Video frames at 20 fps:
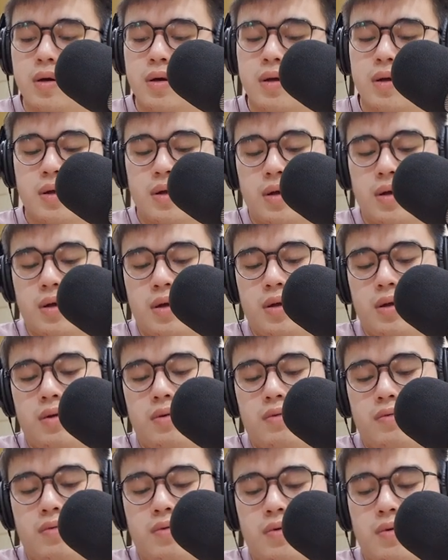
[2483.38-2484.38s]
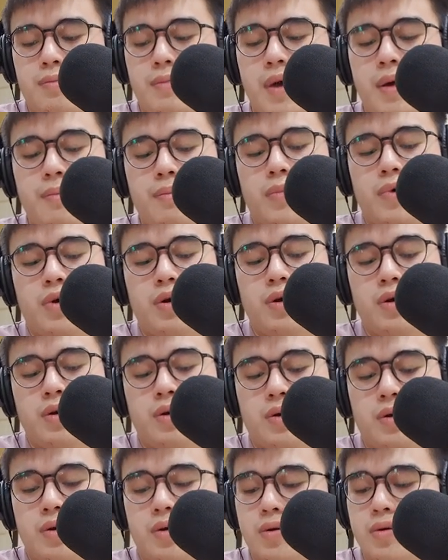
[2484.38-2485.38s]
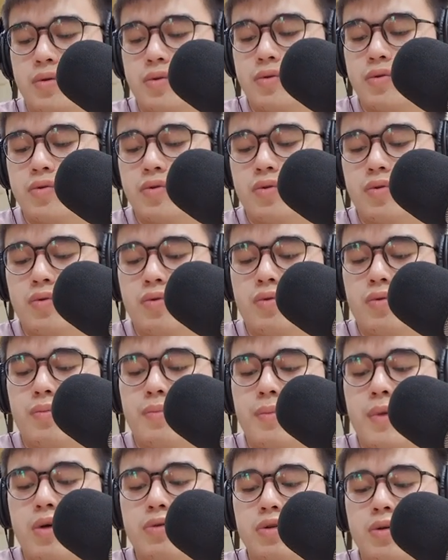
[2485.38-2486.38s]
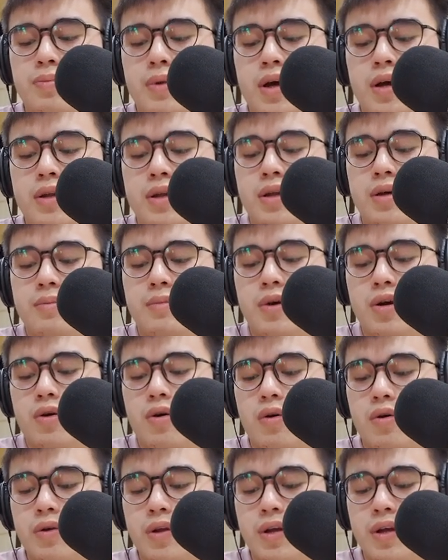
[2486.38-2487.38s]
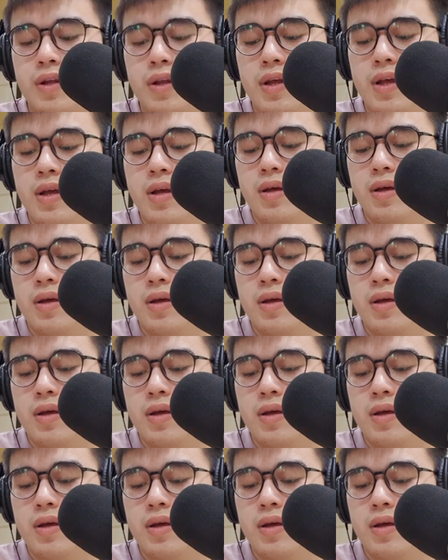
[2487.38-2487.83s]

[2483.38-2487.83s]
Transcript: Okay, remember to multiply them accordingly.